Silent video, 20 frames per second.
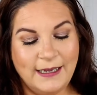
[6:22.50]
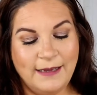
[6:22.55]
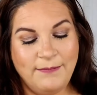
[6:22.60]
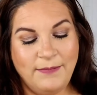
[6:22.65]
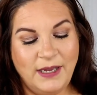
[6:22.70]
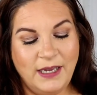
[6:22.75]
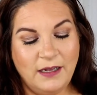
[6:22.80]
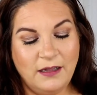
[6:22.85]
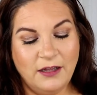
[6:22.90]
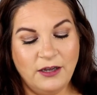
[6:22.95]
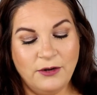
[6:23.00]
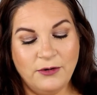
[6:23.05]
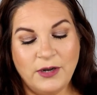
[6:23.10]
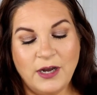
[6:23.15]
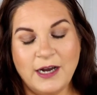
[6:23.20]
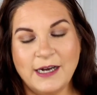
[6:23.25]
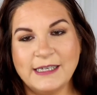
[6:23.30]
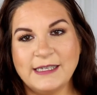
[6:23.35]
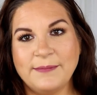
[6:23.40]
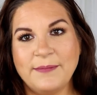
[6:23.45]
Gimme Glow
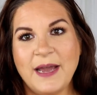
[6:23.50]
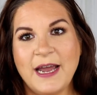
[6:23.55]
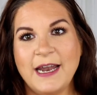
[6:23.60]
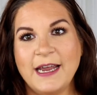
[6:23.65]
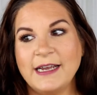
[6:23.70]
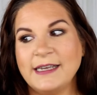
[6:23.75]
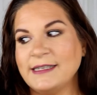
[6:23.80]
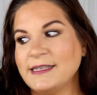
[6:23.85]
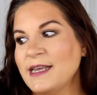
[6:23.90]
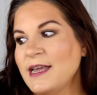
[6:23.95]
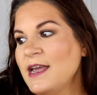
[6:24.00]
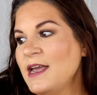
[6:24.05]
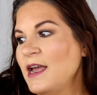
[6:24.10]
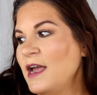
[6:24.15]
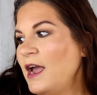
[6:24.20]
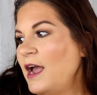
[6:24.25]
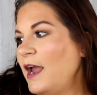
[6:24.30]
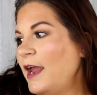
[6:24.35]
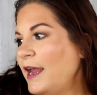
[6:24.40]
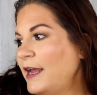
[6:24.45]
Cosmetics,
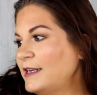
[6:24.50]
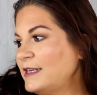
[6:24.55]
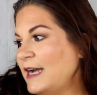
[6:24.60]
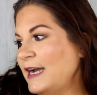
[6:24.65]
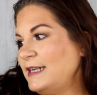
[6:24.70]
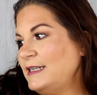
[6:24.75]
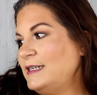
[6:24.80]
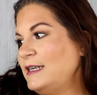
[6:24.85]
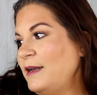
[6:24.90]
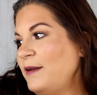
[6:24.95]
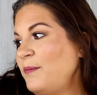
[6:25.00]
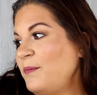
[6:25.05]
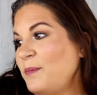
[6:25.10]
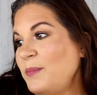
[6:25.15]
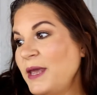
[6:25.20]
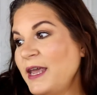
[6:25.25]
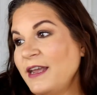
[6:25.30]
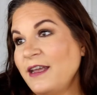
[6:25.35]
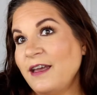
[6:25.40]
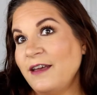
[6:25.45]
and I did
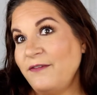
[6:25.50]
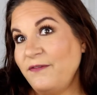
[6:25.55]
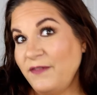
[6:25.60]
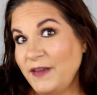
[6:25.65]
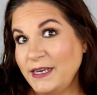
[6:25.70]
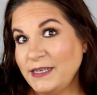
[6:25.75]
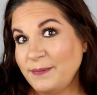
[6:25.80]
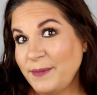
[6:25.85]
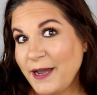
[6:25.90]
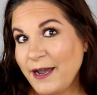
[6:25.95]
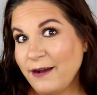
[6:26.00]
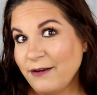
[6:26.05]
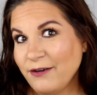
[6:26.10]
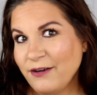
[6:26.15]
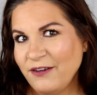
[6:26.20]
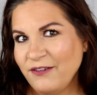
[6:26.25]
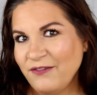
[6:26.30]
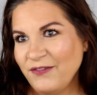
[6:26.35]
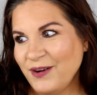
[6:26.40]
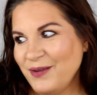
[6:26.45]
pick a face
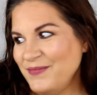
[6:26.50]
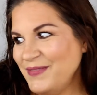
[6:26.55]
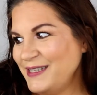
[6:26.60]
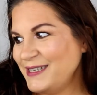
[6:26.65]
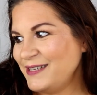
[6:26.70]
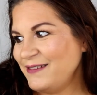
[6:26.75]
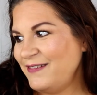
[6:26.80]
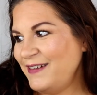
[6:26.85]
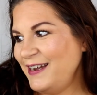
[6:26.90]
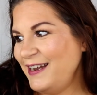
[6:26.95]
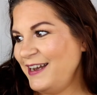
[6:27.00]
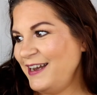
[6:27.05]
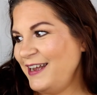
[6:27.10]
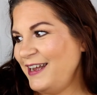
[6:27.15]
powder from this one.